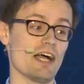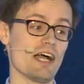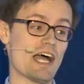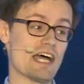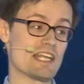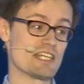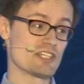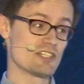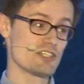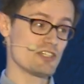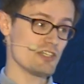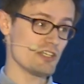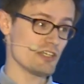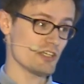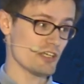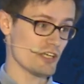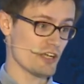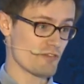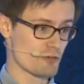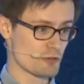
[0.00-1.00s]
And
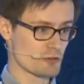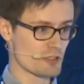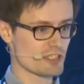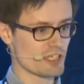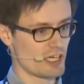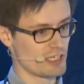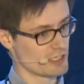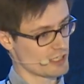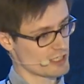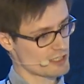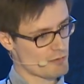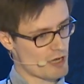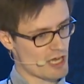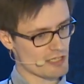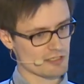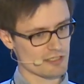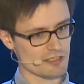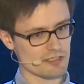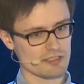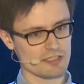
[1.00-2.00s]
if you're designing a
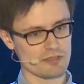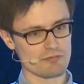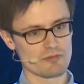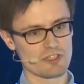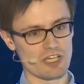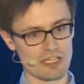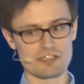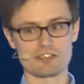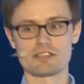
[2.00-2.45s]
smart system, that